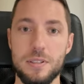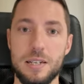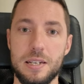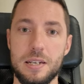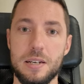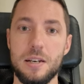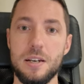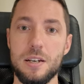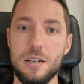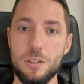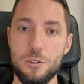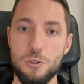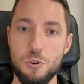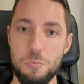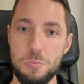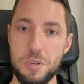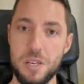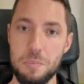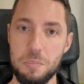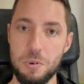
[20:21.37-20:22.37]
Like,
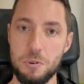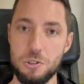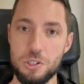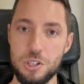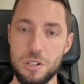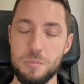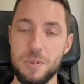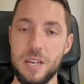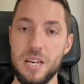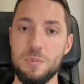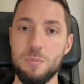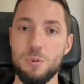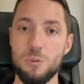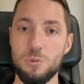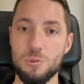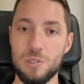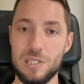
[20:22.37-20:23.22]
2 people should be able